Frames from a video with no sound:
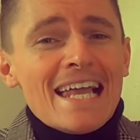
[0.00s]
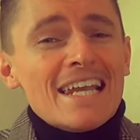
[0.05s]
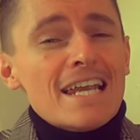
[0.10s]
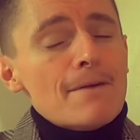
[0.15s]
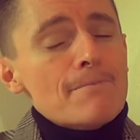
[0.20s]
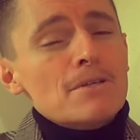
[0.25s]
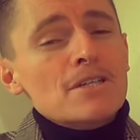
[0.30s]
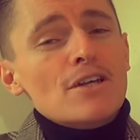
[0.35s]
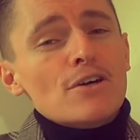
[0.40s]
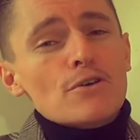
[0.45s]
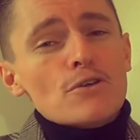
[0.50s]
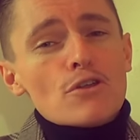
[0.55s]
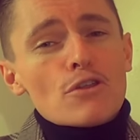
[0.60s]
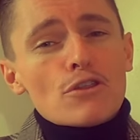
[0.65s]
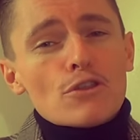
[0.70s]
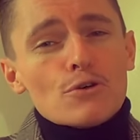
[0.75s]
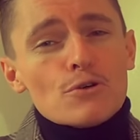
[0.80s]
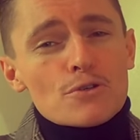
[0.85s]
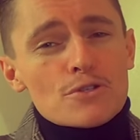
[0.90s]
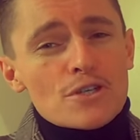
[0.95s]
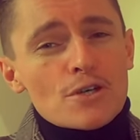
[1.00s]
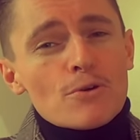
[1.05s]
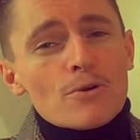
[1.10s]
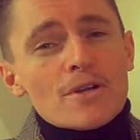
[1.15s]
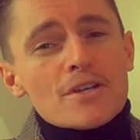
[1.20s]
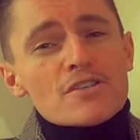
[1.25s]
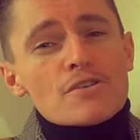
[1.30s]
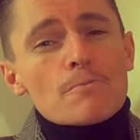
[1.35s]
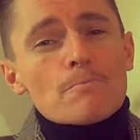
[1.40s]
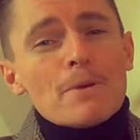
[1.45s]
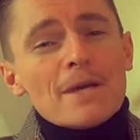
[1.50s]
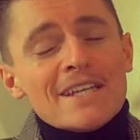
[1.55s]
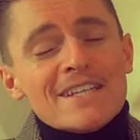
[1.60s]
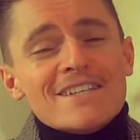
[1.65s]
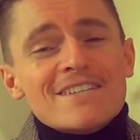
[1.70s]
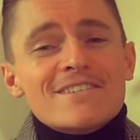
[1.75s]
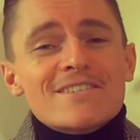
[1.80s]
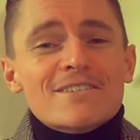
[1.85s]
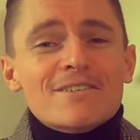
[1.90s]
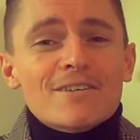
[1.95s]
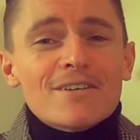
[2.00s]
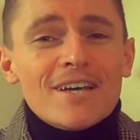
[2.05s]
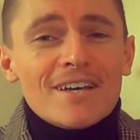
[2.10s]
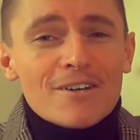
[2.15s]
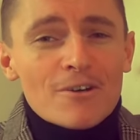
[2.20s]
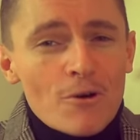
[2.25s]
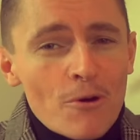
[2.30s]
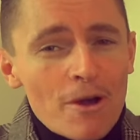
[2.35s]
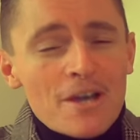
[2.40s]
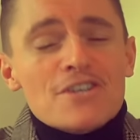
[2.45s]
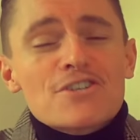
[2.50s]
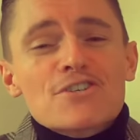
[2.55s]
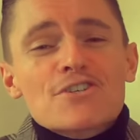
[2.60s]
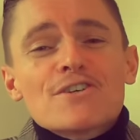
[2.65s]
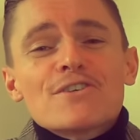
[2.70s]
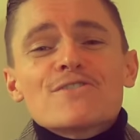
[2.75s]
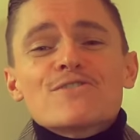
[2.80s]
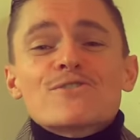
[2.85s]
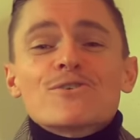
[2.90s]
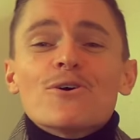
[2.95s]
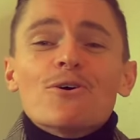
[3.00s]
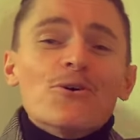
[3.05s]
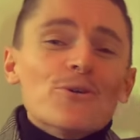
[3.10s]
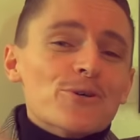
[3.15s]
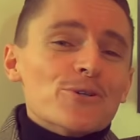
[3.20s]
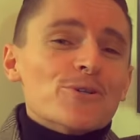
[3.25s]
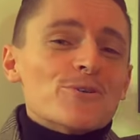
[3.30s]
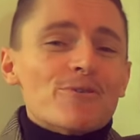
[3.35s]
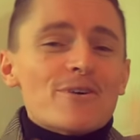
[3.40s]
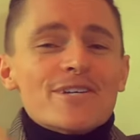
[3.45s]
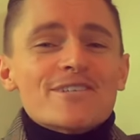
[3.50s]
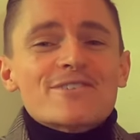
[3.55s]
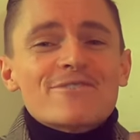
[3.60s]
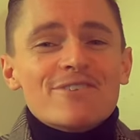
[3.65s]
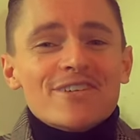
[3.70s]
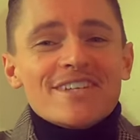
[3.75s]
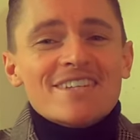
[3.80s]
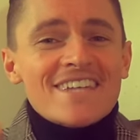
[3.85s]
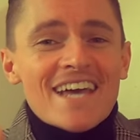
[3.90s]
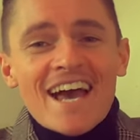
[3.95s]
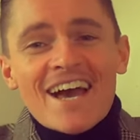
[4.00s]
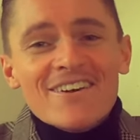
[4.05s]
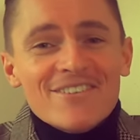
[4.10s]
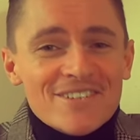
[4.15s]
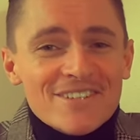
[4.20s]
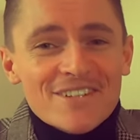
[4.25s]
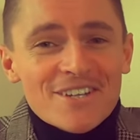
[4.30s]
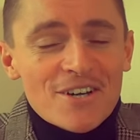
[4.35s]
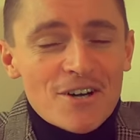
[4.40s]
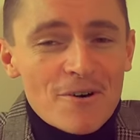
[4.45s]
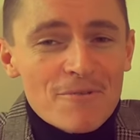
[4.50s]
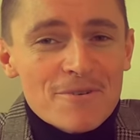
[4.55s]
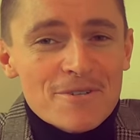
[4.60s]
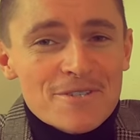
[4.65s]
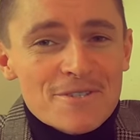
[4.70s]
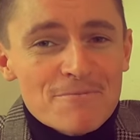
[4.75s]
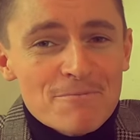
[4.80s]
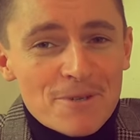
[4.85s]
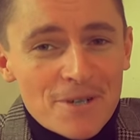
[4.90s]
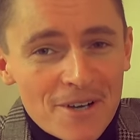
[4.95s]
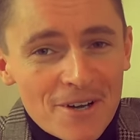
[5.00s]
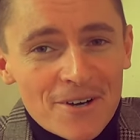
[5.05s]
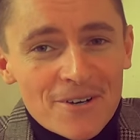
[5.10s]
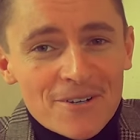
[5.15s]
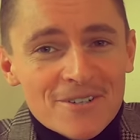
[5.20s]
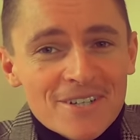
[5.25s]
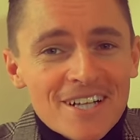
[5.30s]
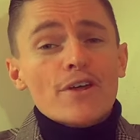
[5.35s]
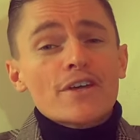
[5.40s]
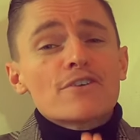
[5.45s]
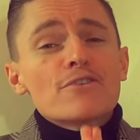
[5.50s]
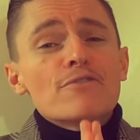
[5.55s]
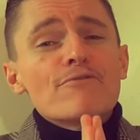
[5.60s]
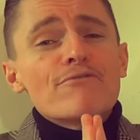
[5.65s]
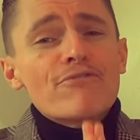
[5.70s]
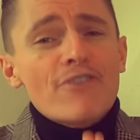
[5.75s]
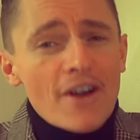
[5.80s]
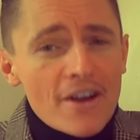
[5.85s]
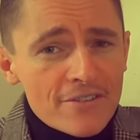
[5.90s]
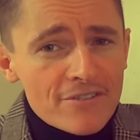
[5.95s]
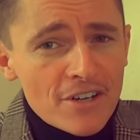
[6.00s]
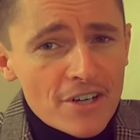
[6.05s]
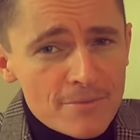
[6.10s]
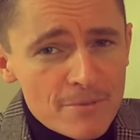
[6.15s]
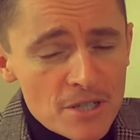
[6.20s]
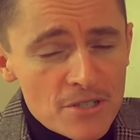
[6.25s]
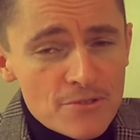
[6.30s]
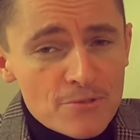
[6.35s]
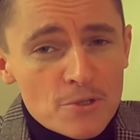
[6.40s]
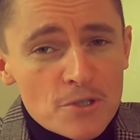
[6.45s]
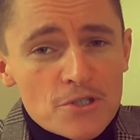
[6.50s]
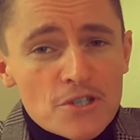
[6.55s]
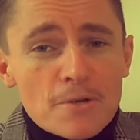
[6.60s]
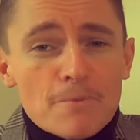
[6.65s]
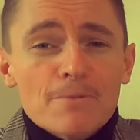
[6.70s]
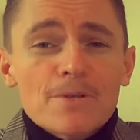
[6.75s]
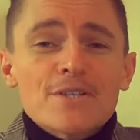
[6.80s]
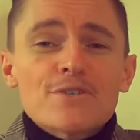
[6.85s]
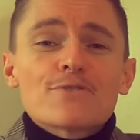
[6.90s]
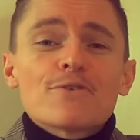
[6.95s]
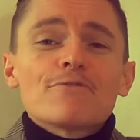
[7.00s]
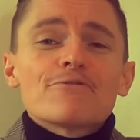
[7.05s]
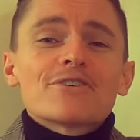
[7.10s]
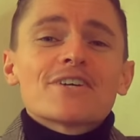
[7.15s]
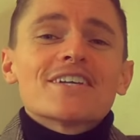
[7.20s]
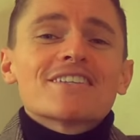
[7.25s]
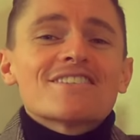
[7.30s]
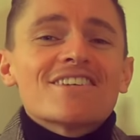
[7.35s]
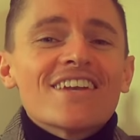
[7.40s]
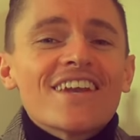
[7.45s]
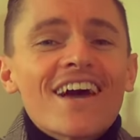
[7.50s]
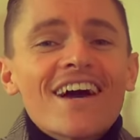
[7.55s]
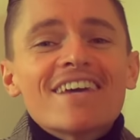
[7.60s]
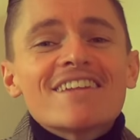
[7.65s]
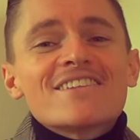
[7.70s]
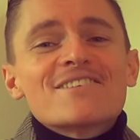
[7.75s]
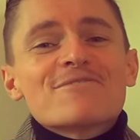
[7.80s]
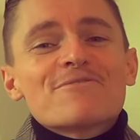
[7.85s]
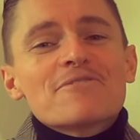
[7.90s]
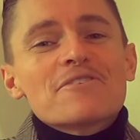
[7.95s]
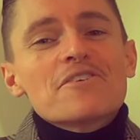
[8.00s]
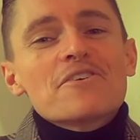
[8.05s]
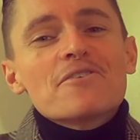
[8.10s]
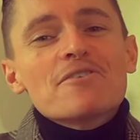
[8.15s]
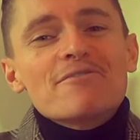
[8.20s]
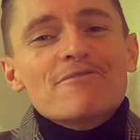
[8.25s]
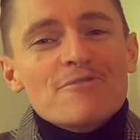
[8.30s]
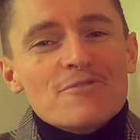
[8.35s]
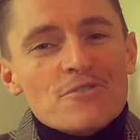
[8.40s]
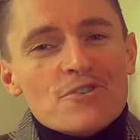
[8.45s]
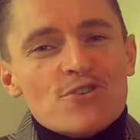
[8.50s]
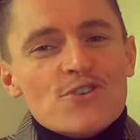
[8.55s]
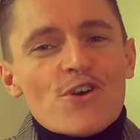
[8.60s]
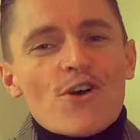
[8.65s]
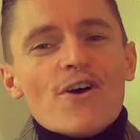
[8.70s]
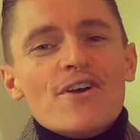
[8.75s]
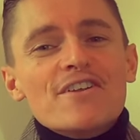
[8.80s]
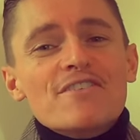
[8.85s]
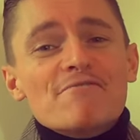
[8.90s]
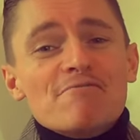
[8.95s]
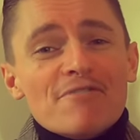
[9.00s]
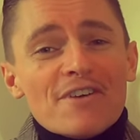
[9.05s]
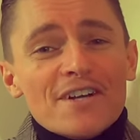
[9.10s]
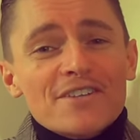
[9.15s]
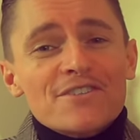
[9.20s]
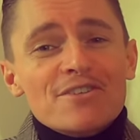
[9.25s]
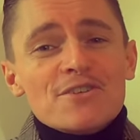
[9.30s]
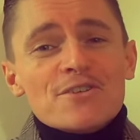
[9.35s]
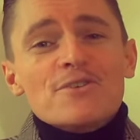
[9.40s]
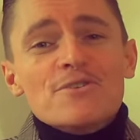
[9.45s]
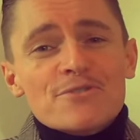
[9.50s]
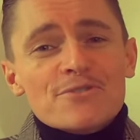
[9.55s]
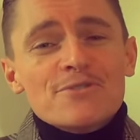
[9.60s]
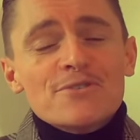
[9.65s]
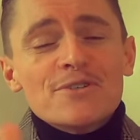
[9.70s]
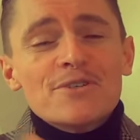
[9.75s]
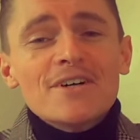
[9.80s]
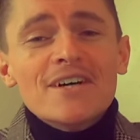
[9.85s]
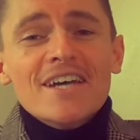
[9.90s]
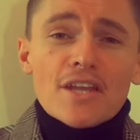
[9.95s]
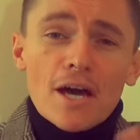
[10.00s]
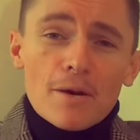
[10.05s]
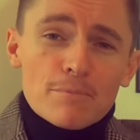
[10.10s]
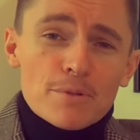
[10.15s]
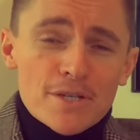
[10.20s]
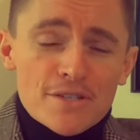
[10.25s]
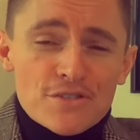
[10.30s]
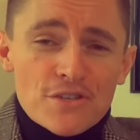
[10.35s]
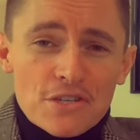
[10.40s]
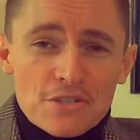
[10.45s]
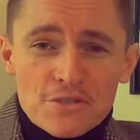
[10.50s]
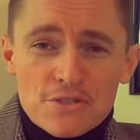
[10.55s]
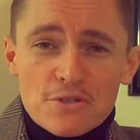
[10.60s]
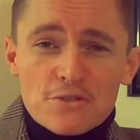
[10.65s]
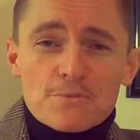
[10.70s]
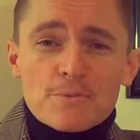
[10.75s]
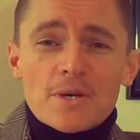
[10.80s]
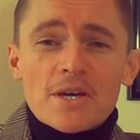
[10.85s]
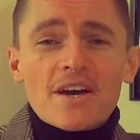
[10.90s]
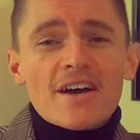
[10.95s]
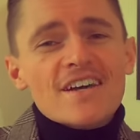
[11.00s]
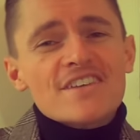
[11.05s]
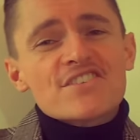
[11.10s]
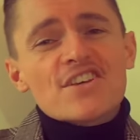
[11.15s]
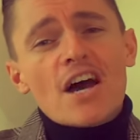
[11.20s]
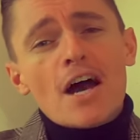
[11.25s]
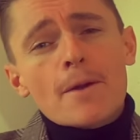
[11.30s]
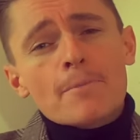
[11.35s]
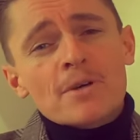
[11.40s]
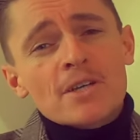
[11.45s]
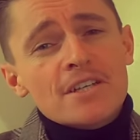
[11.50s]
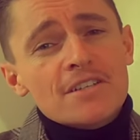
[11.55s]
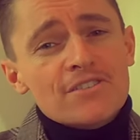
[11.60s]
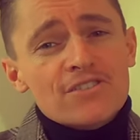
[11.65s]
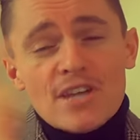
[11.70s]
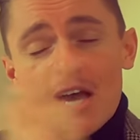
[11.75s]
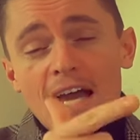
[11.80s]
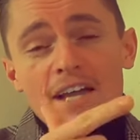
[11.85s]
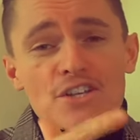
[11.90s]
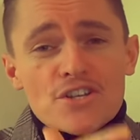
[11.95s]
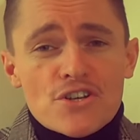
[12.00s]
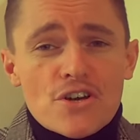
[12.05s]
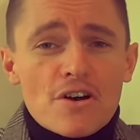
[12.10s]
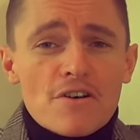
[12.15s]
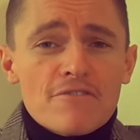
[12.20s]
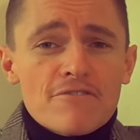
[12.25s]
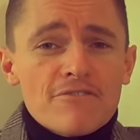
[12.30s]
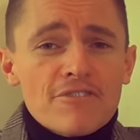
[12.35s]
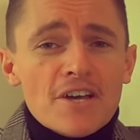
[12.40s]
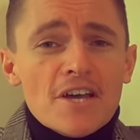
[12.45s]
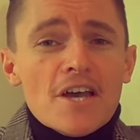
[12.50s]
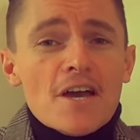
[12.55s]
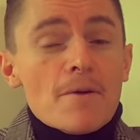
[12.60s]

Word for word: Let me know your thoughts, queries, opinions questions, all the rest of it down in the comments below. Thank you very, very much for watching. Please don't forget to like this video if you enjoyed it and found it useful. Now, please excuse me, guys. I'm going to dash off.